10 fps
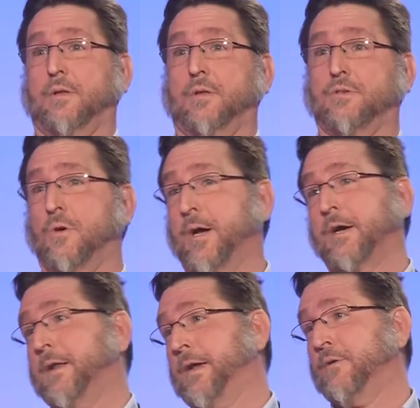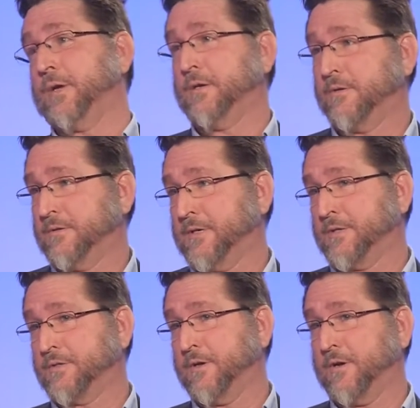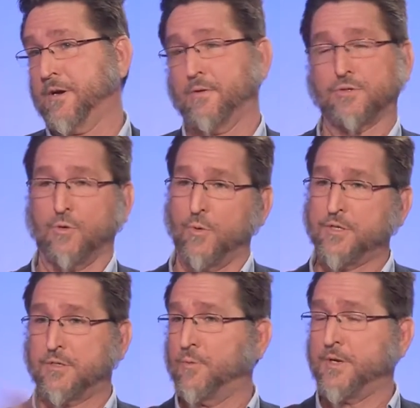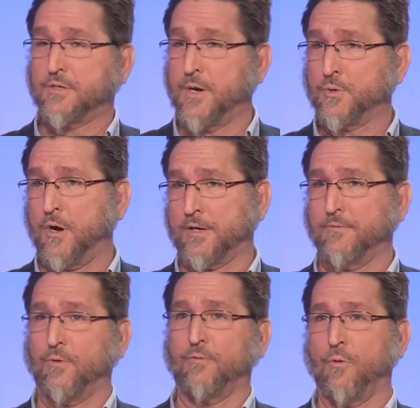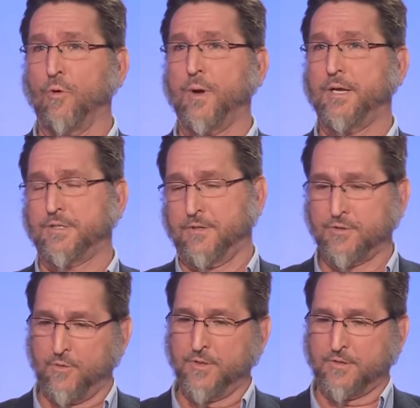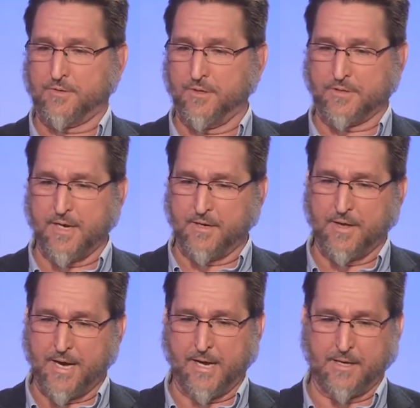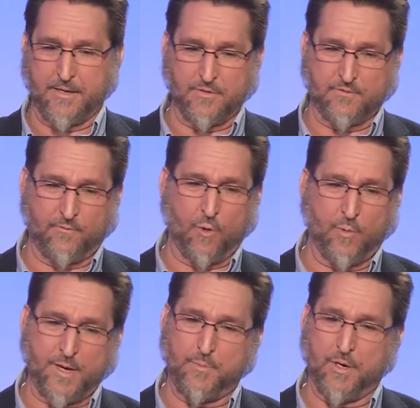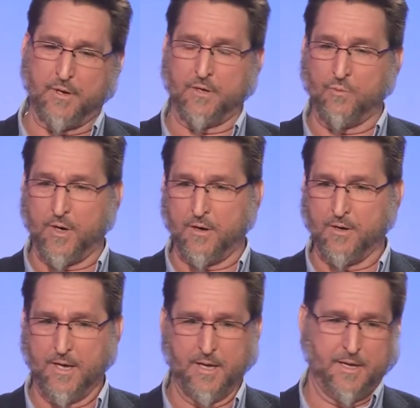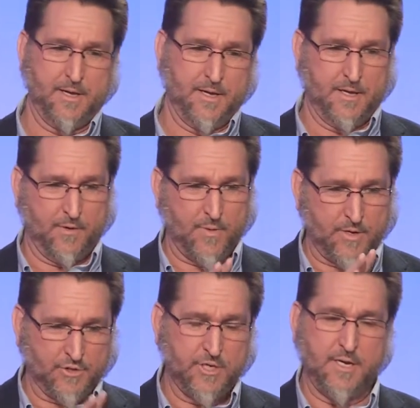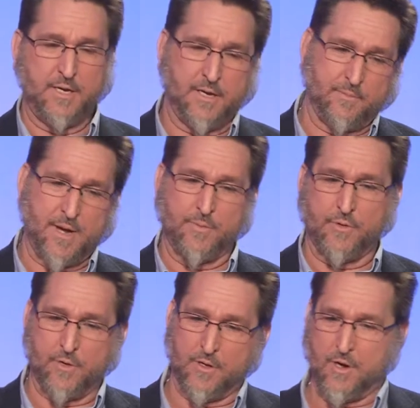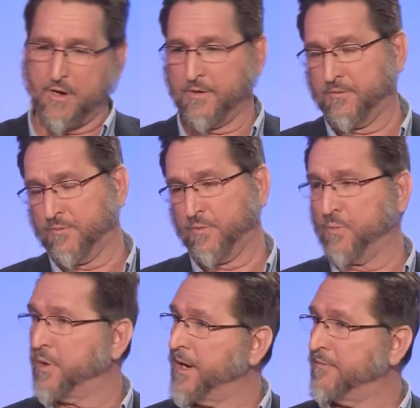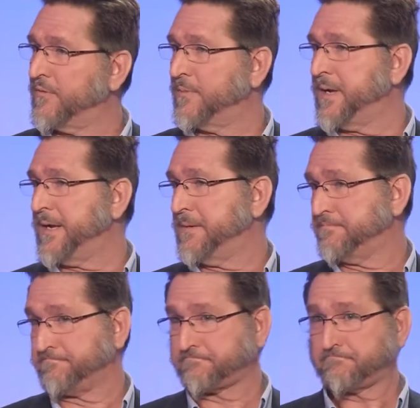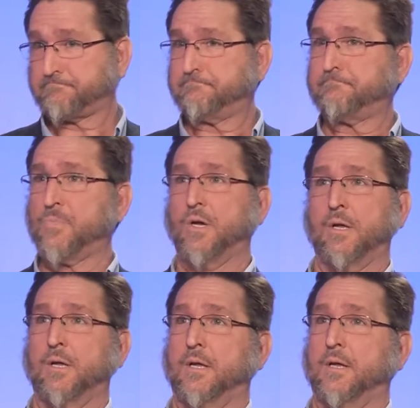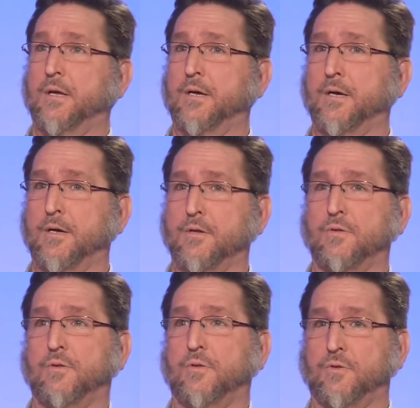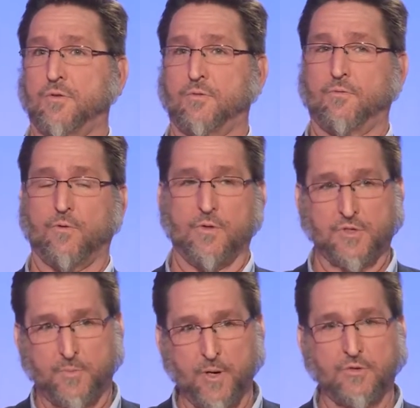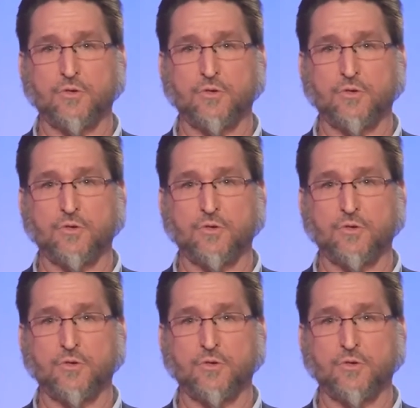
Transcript: So I got angry. I said, All right. So we, st- we stopped talking for four weeks. And so this is kind of the highlight this four week period where well, she and my mother in law were praying for me uh, for the Spirit to